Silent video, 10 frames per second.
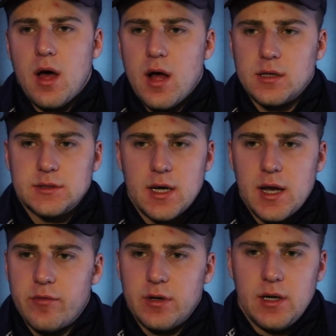All I
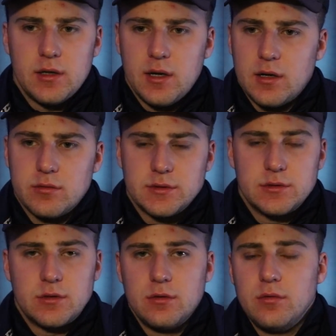ever needed to hear was
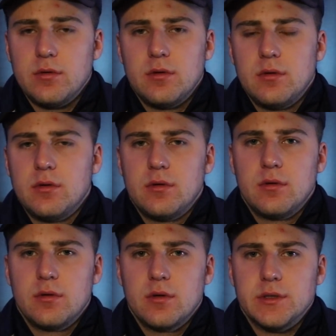the truth,
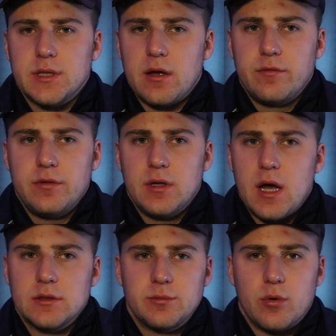because I feel
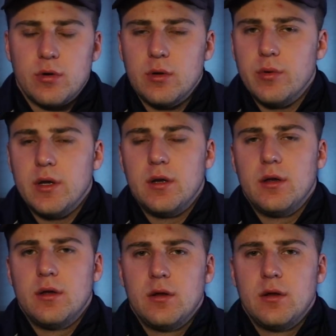I was born to win.